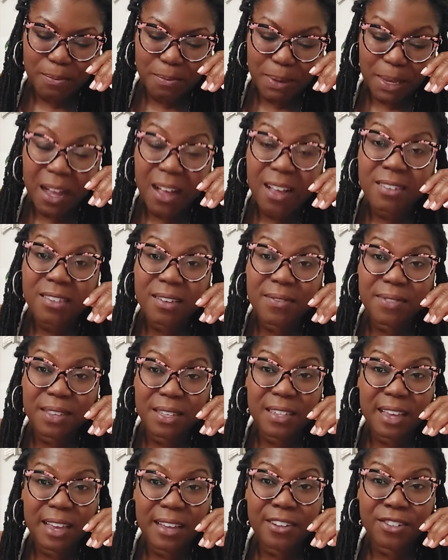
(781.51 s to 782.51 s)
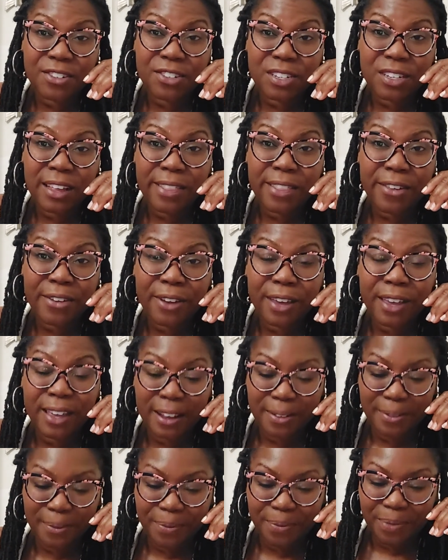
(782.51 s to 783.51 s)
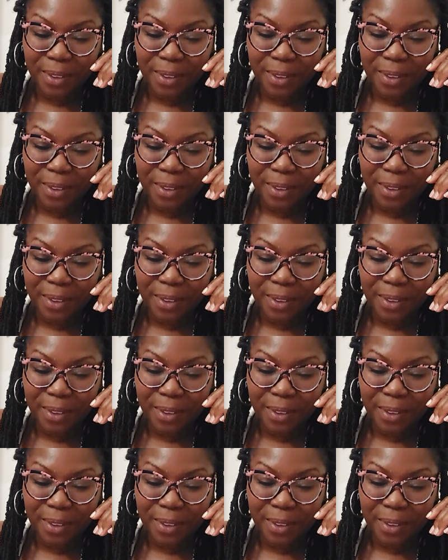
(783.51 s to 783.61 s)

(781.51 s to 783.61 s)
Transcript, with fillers: because of this energy that they're in.